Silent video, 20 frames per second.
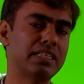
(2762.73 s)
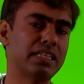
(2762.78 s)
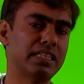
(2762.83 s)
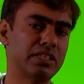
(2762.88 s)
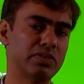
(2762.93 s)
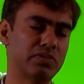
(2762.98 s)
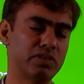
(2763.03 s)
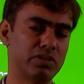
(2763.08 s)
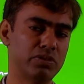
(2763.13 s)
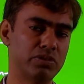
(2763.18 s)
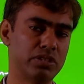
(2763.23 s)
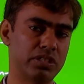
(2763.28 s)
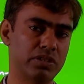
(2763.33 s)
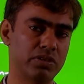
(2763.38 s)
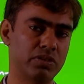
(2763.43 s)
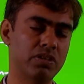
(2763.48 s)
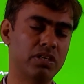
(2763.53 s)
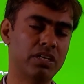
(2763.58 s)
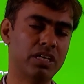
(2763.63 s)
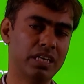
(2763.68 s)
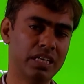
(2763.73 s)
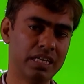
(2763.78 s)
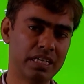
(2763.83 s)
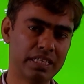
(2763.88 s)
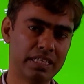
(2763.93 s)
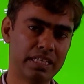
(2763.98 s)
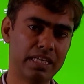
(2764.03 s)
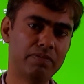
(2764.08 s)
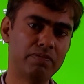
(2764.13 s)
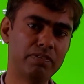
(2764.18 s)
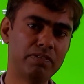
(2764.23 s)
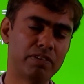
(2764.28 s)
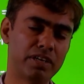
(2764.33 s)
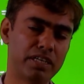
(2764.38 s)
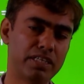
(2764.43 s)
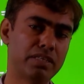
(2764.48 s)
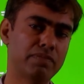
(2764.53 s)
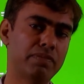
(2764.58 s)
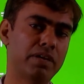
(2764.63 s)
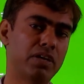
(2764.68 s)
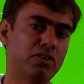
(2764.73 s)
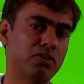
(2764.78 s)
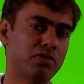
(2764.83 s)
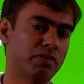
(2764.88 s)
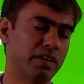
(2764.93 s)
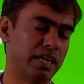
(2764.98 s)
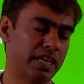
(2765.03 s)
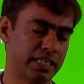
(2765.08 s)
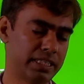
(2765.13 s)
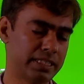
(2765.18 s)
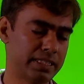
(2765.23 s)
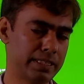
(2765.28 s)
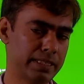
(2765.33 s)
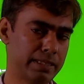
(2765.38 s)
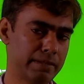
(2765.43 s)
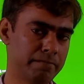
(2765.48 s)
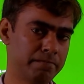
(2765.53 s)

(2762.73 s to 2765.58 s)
equal to 0. Then we find the value of xn.